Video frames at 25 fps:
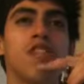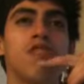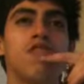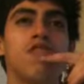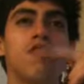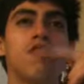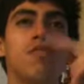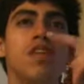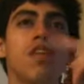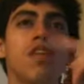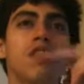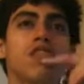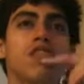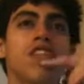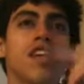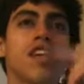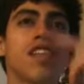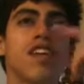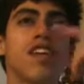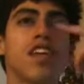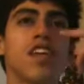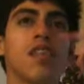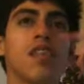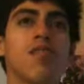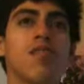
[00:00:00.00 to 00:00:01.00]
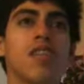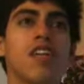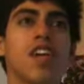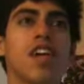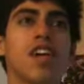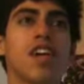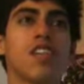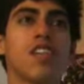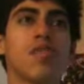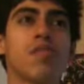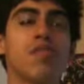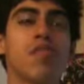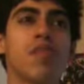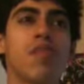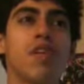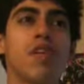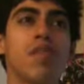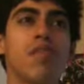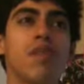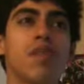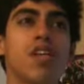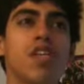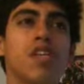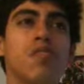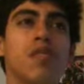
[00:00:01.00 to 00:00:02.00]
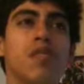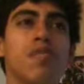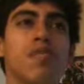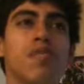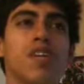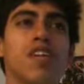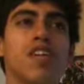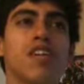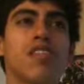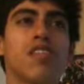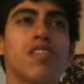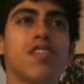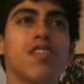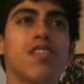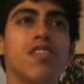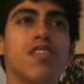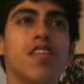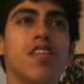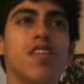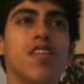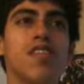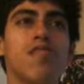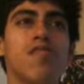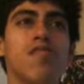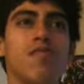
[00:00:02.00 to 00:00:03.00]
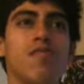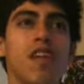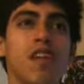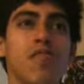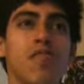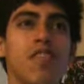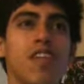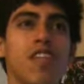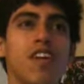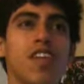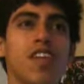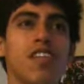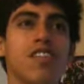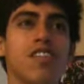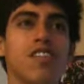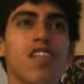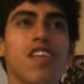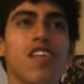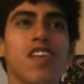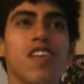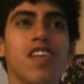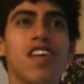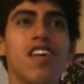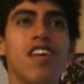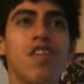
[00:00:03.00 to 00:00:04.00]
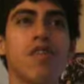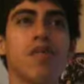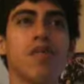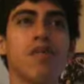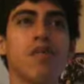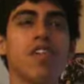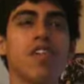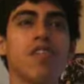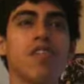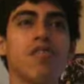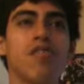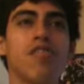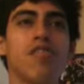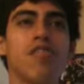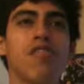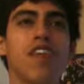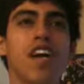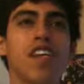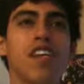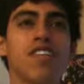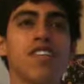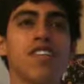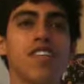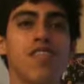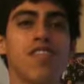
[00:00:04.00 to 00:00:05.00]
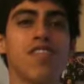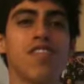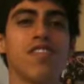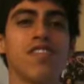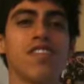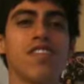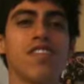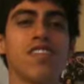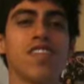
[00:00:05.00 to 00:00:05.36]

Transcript: Rubio said that he would not support impeachment because, ready for this, it would be too divisive.